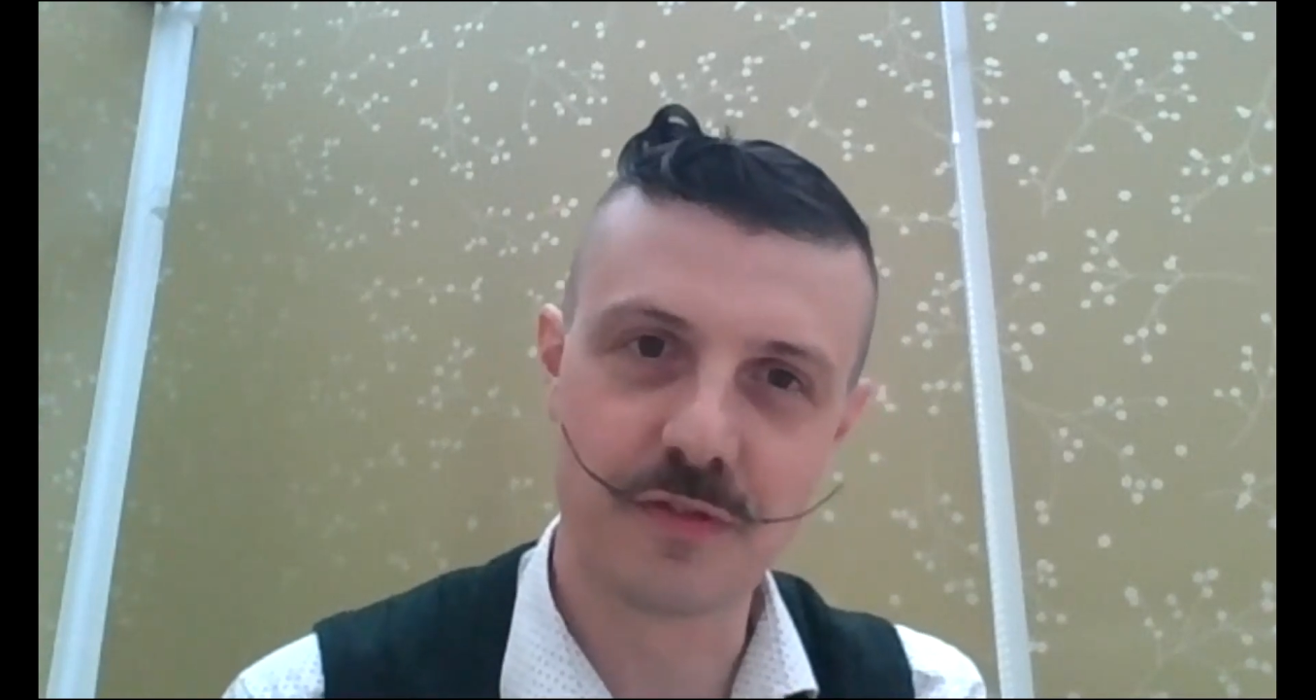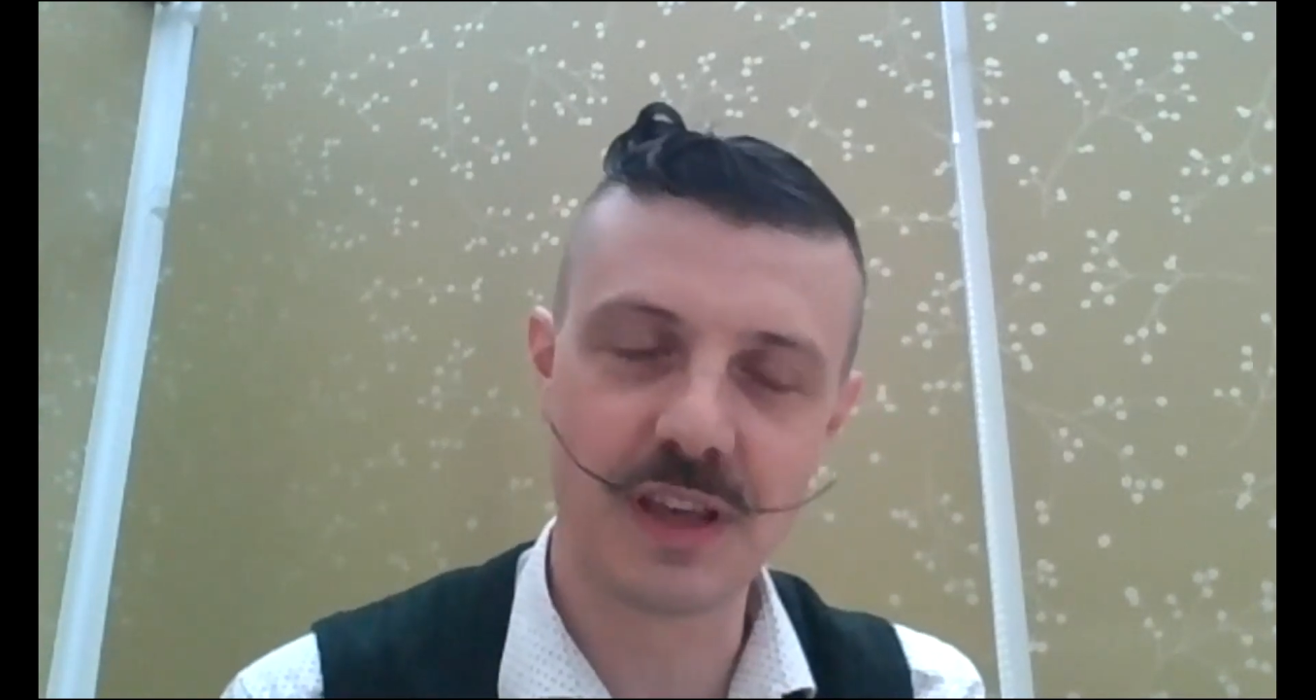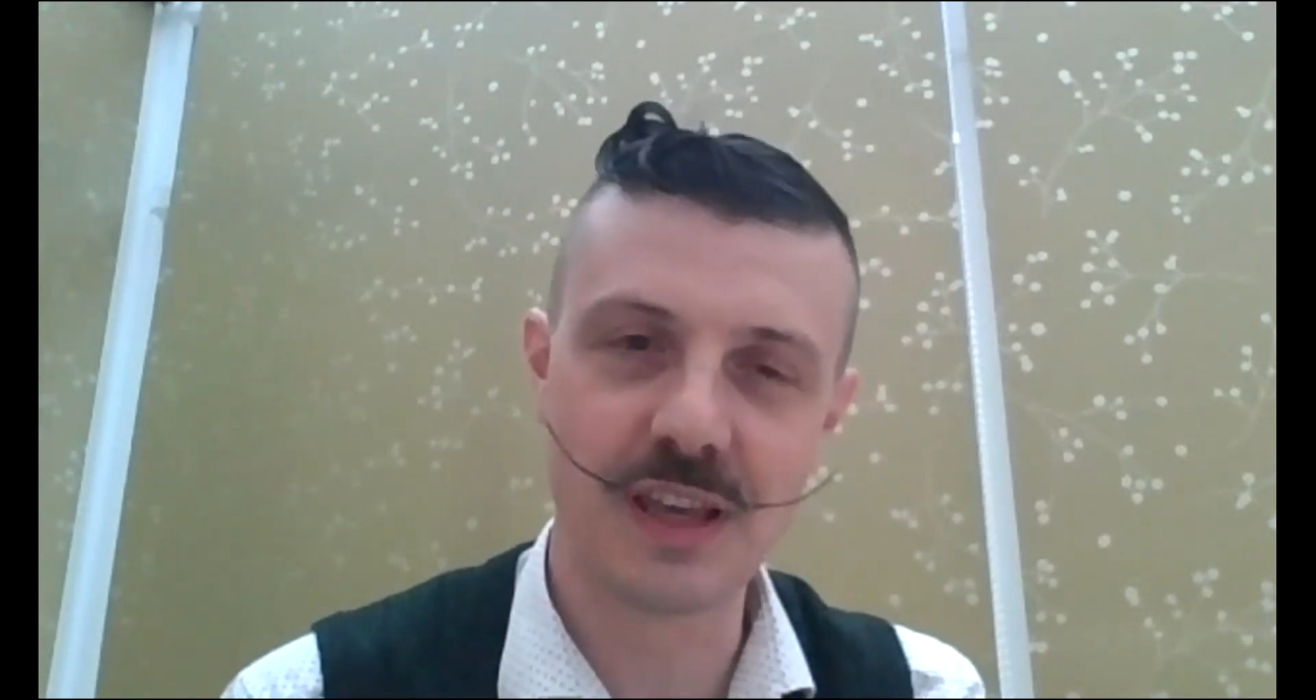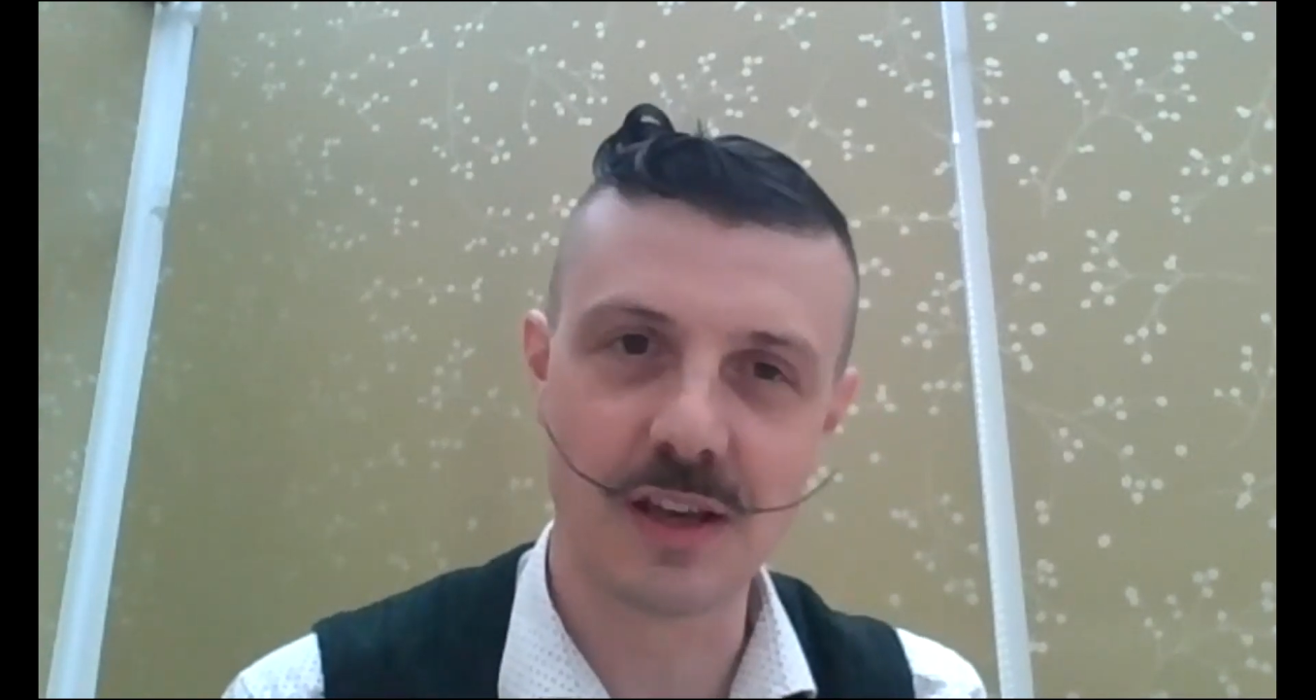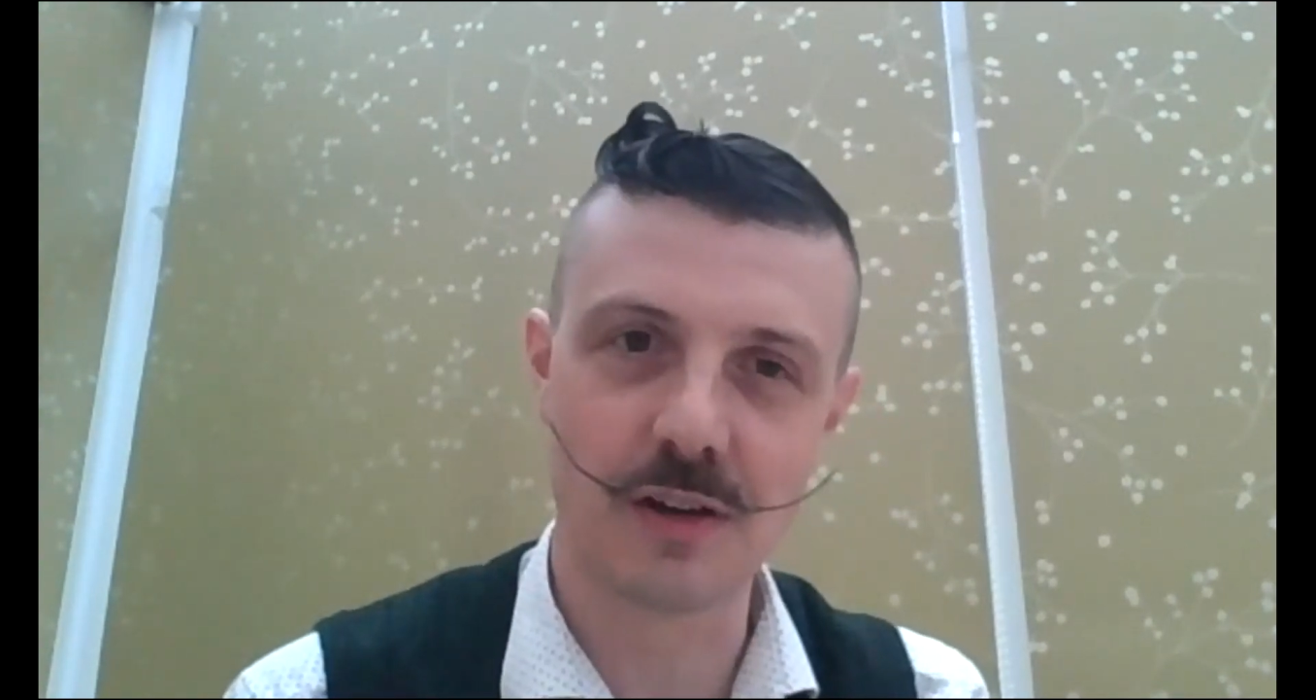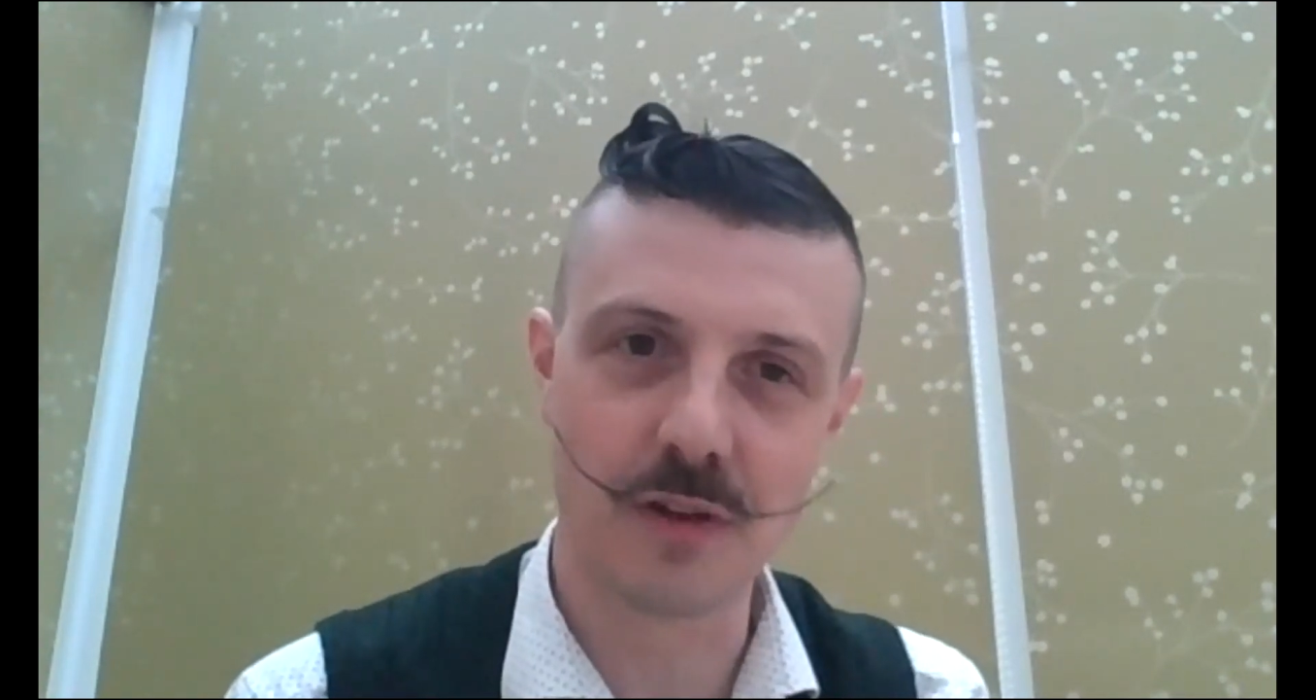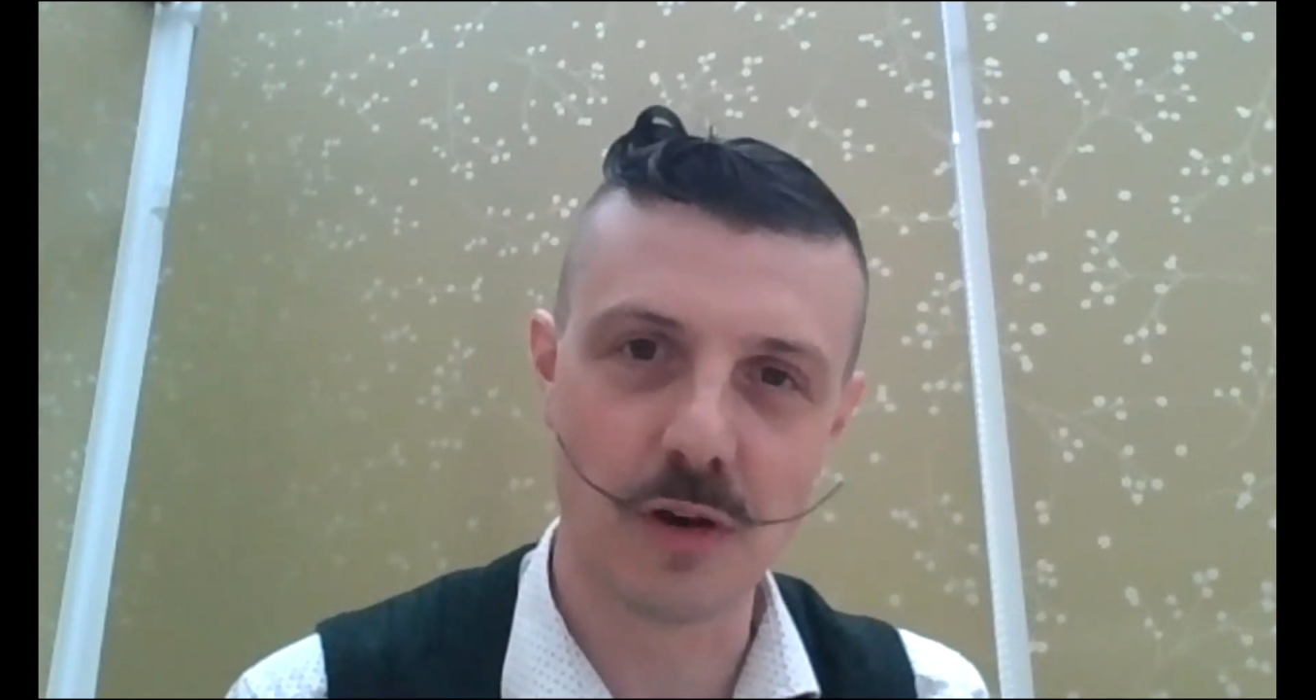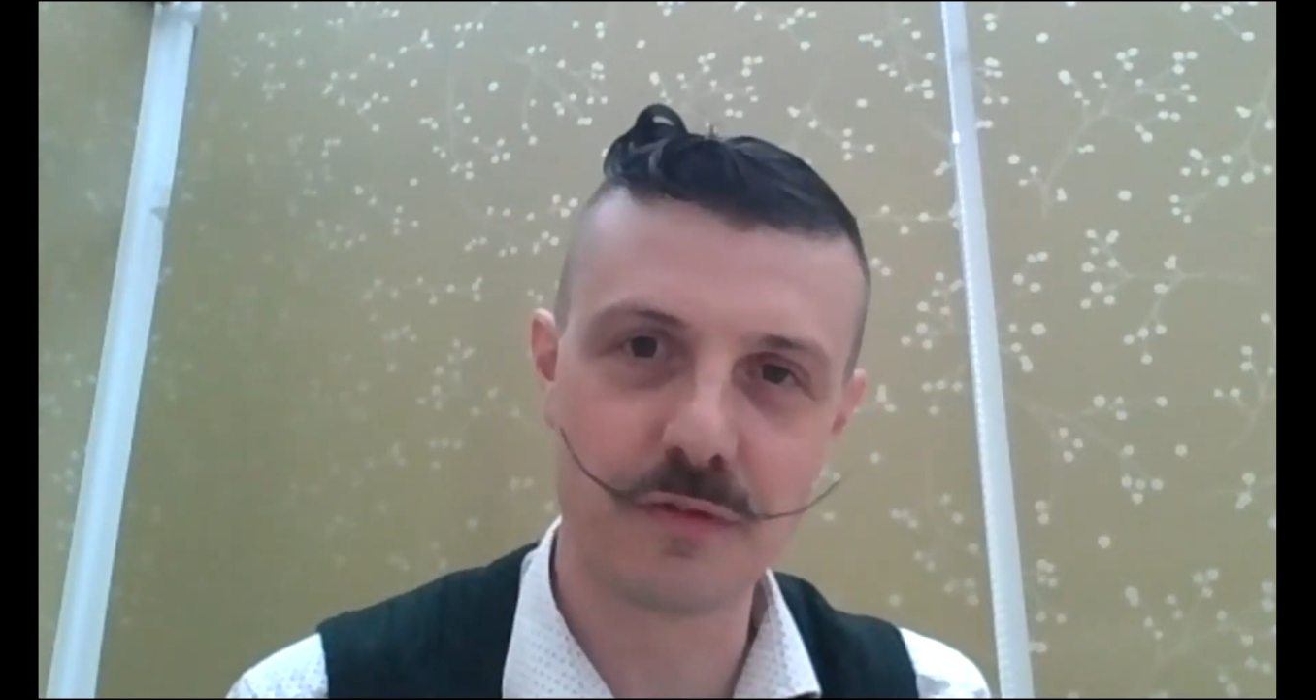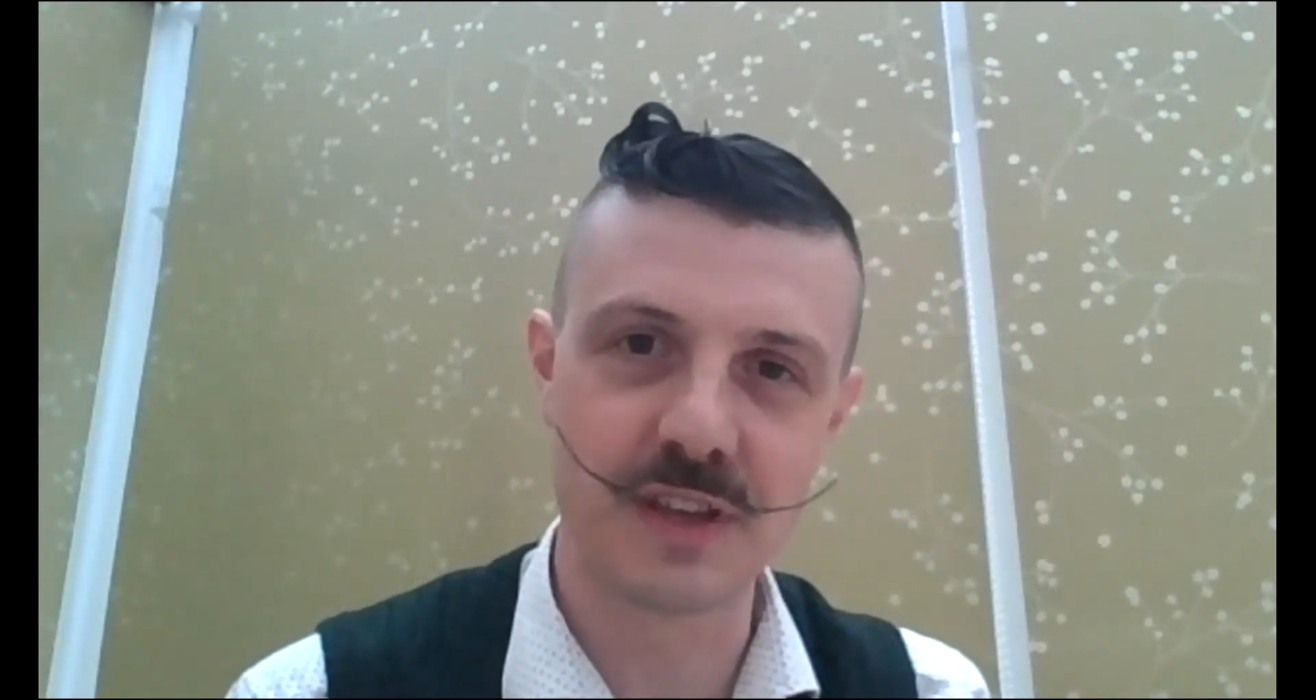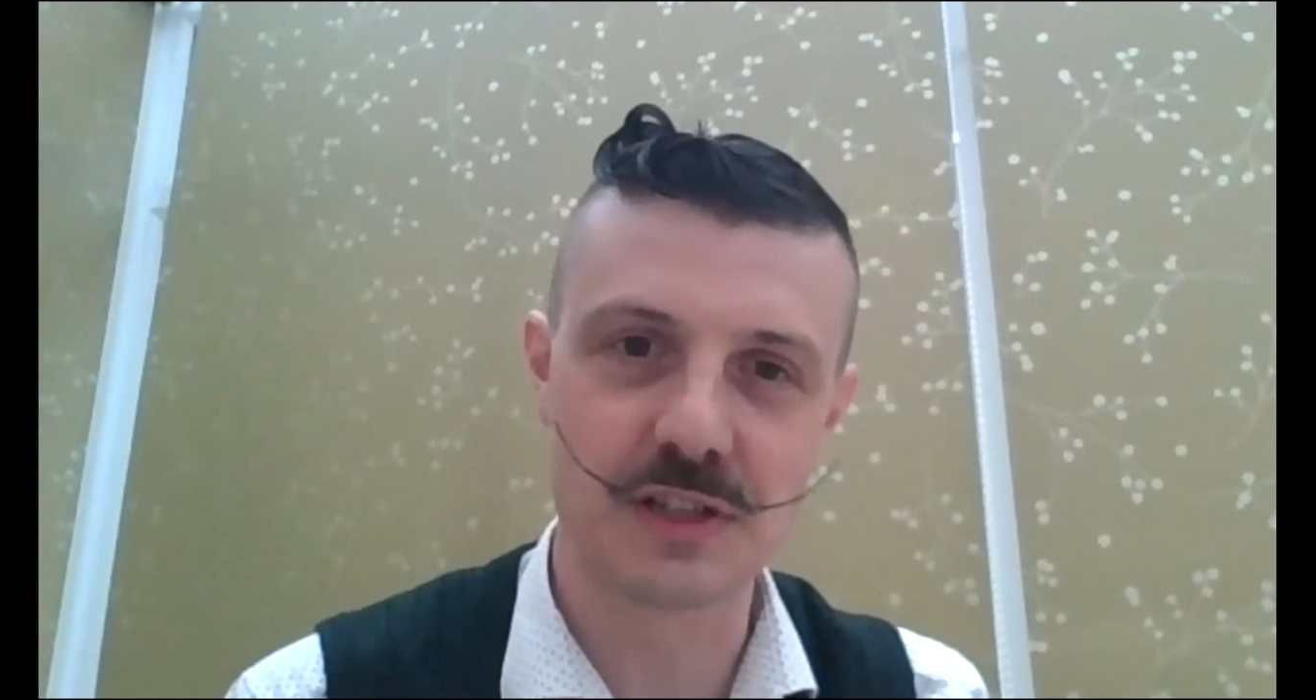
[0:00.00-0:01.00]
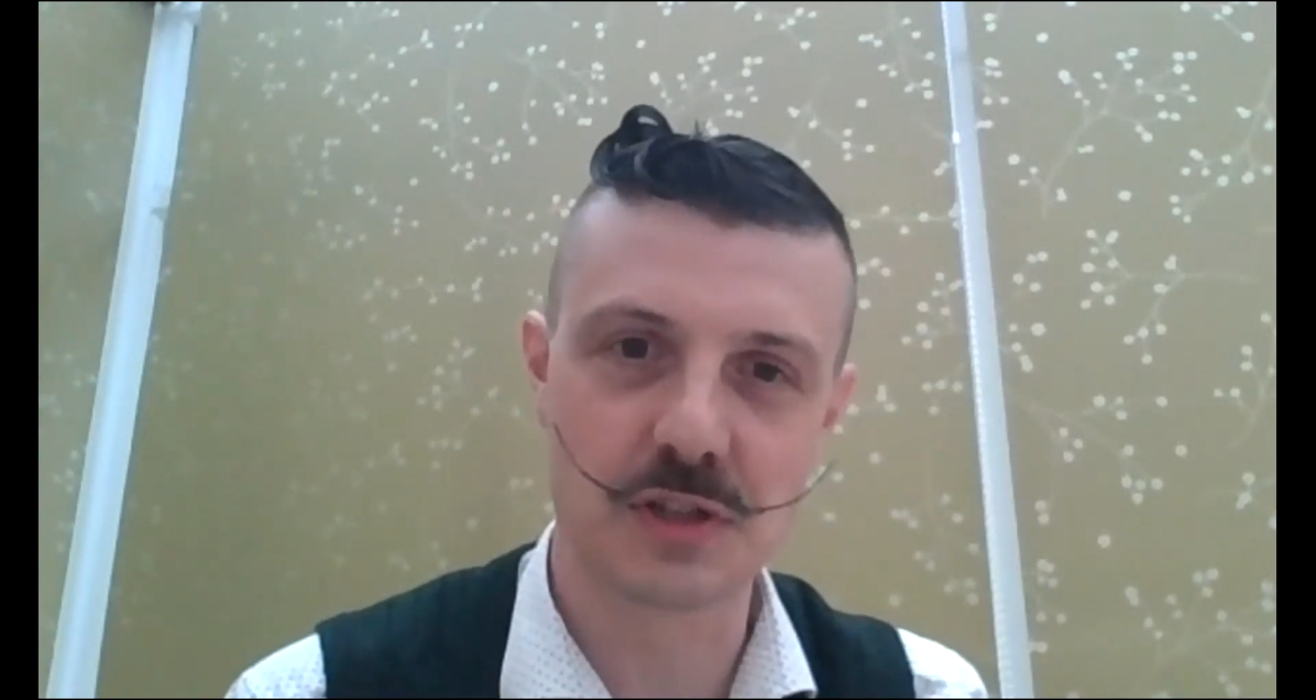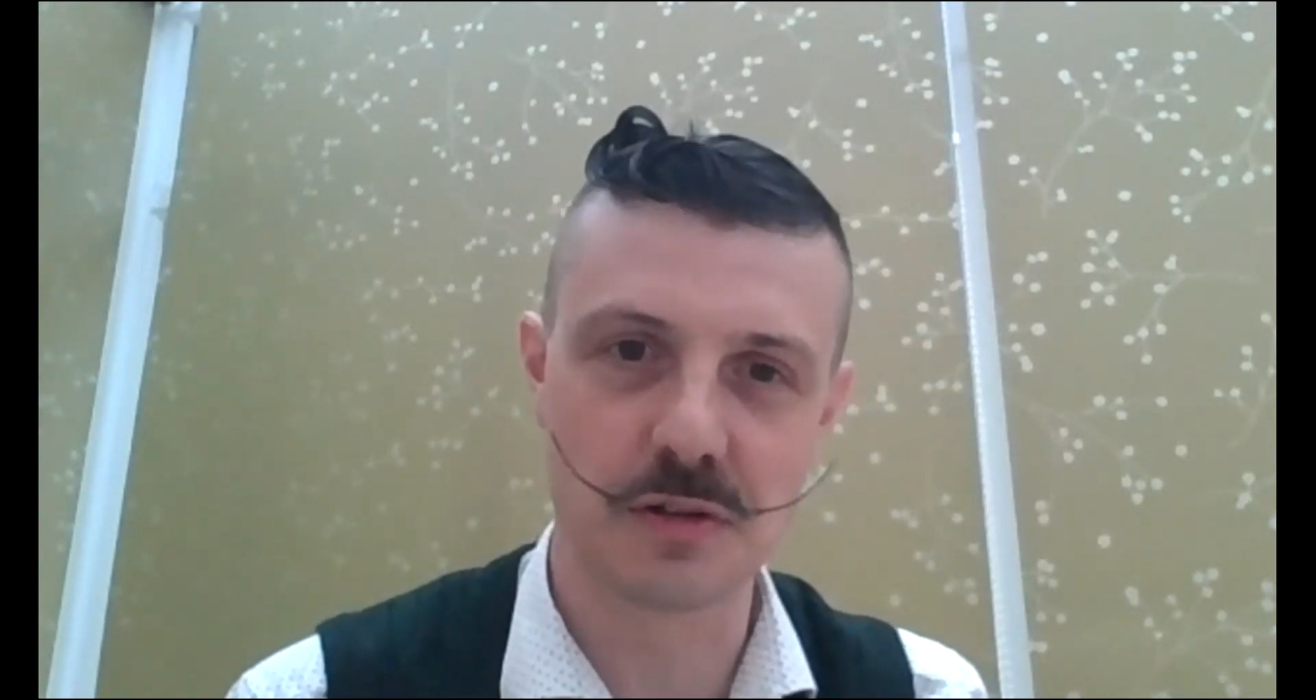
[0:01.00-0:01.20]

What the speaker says: this